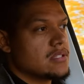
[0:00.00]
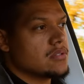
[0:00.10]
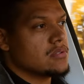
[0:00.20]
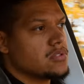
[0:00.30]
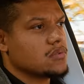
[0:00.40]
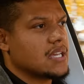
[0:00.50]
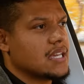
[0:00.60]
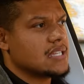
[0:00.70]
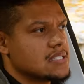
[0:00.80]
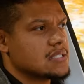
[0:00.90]
So in two
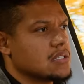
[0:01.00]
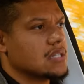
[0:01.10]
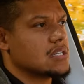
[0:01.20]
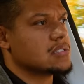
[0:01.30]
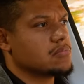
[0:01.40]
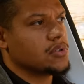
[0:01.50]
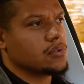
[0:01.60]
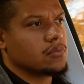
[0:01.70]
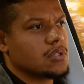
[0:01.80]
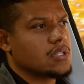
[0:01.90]
days, the
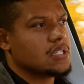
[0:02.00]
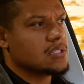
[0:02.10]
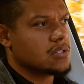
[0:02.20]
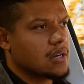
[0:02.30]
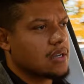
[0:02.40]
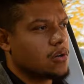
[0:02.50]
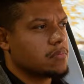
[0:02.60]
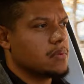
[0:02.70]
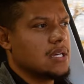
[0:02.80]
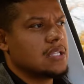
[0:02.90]
customer really needs our help.